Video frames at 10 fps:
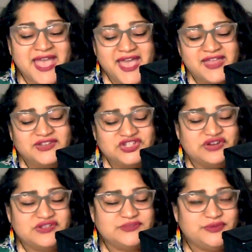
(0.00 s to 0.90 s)
and share
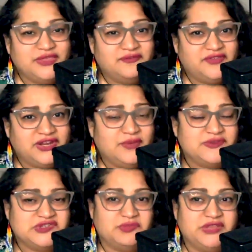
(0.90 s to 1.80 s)
this video with
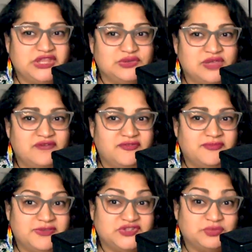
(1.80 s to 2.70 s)
someone that you love, or
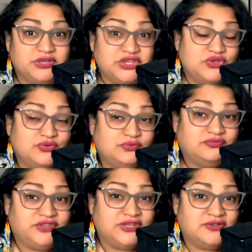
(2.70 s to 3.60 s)
maybe someone that you
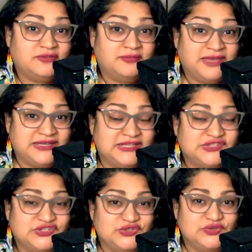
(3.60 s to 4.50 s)
feel might need
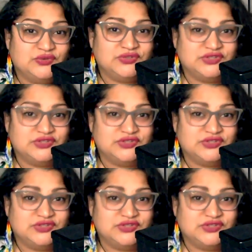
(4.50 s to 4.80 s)
to